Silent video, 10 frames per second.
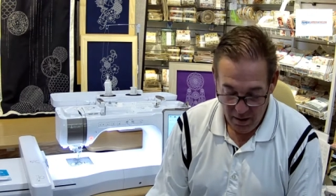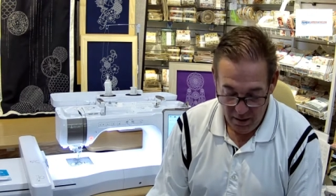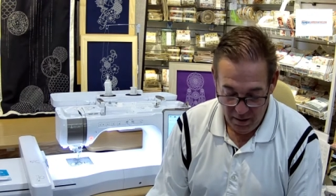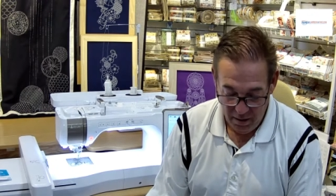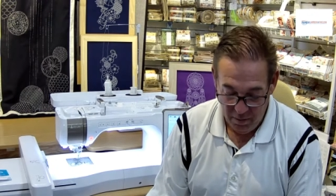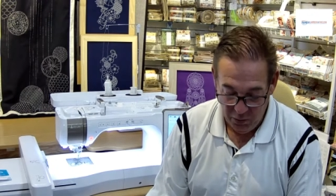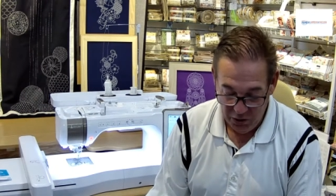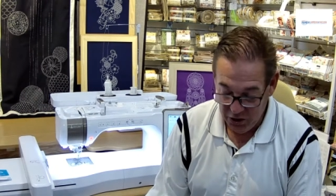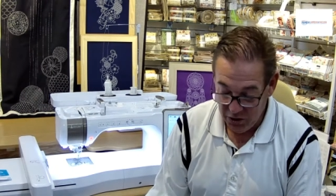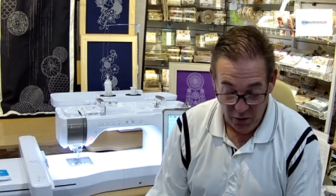um, which
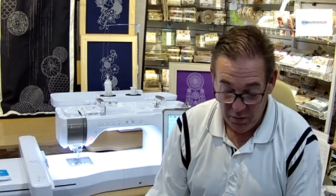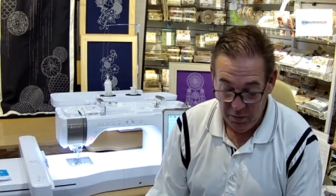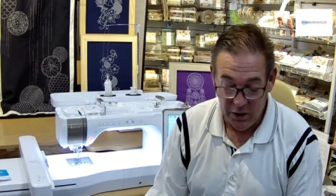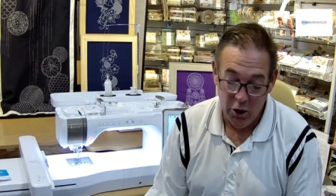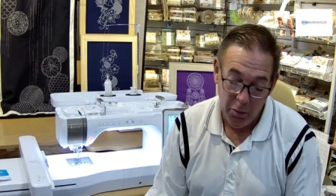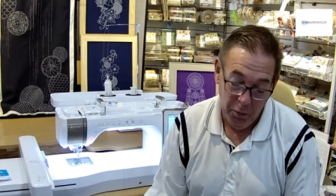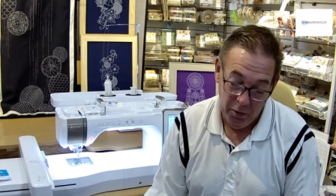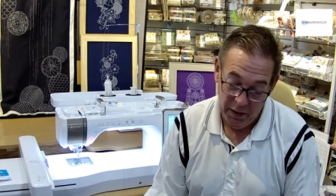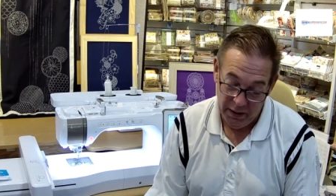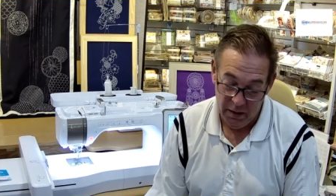is going to be super
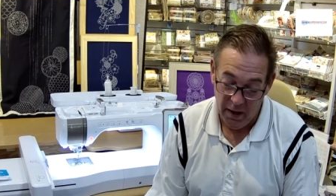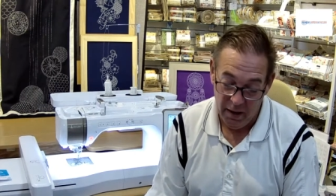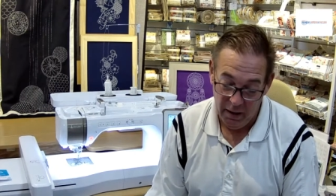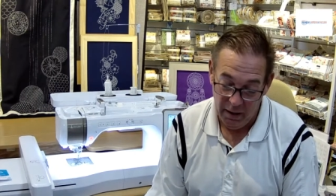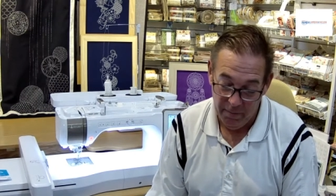exciting.